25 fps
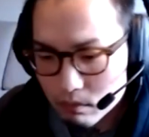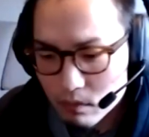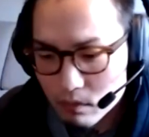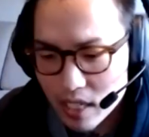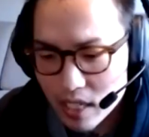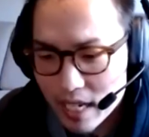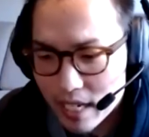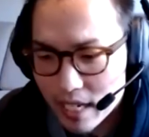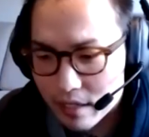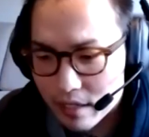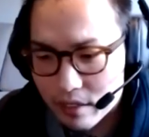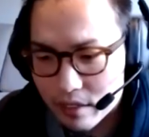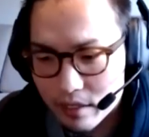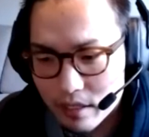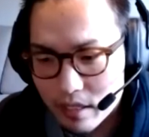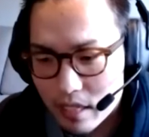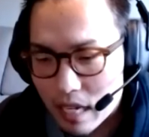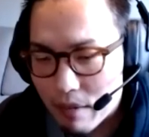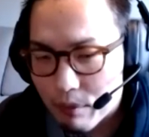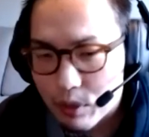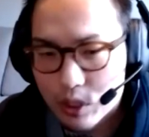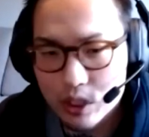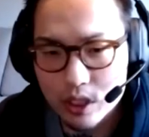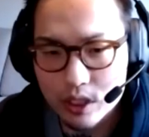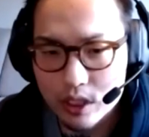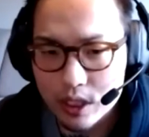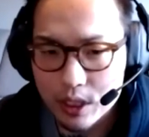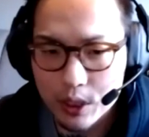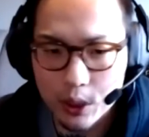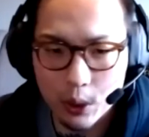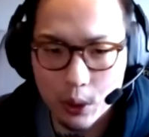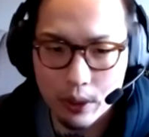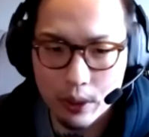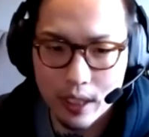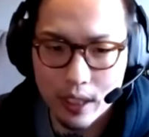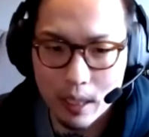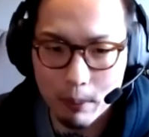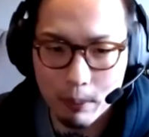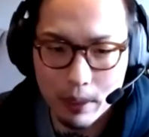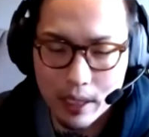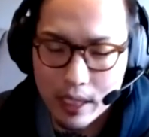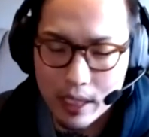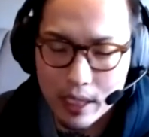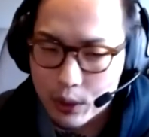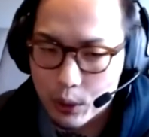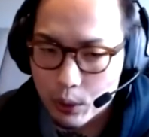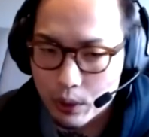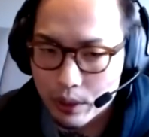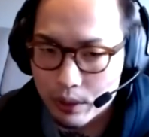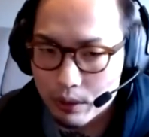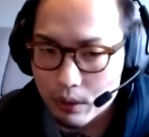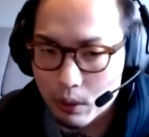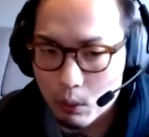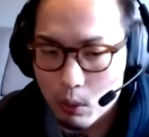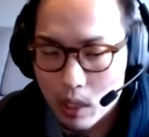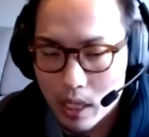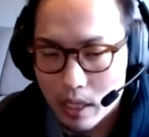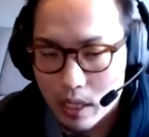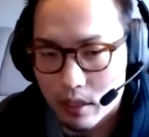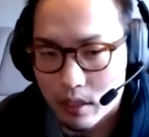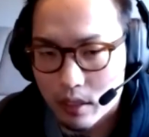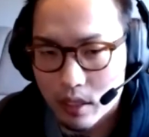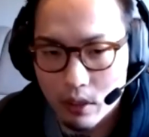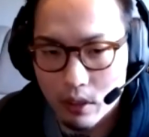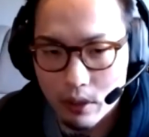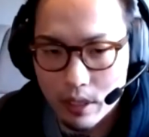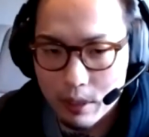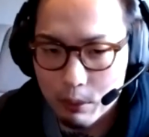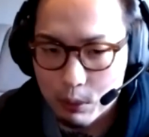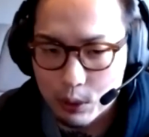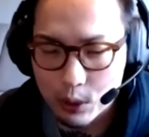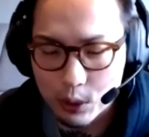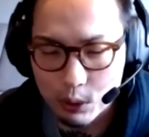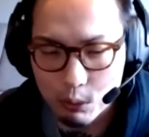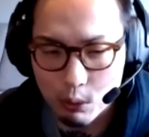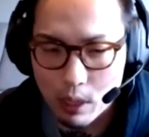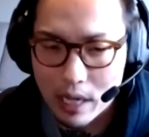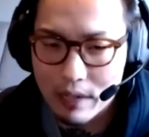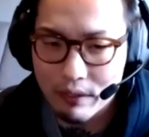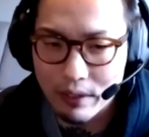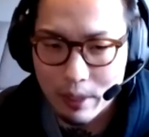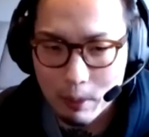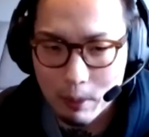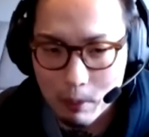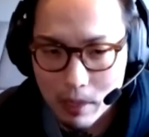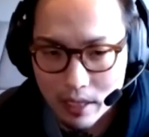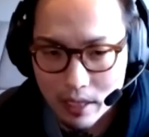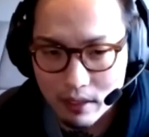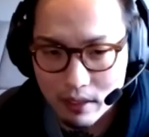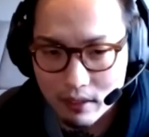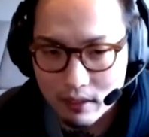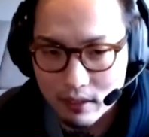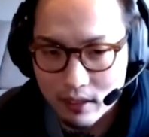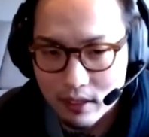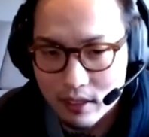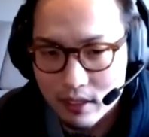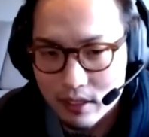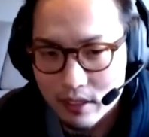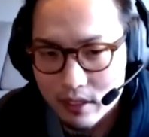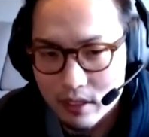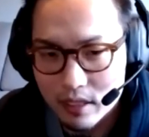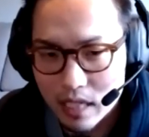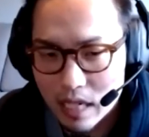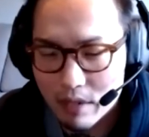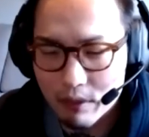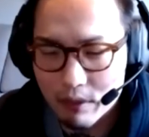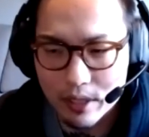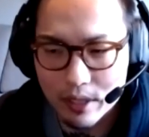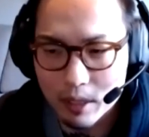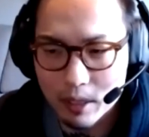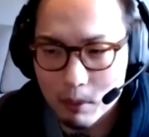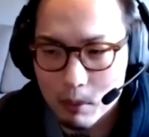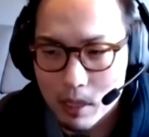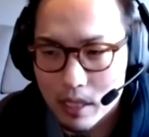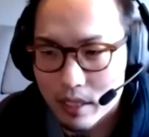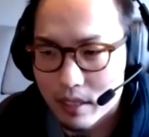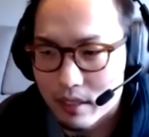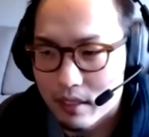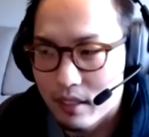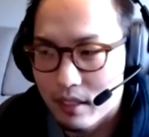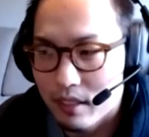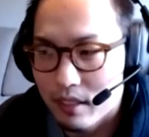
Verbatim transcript: And ever since he joined Epic, he joined a while ago, he was just raving about it everything about it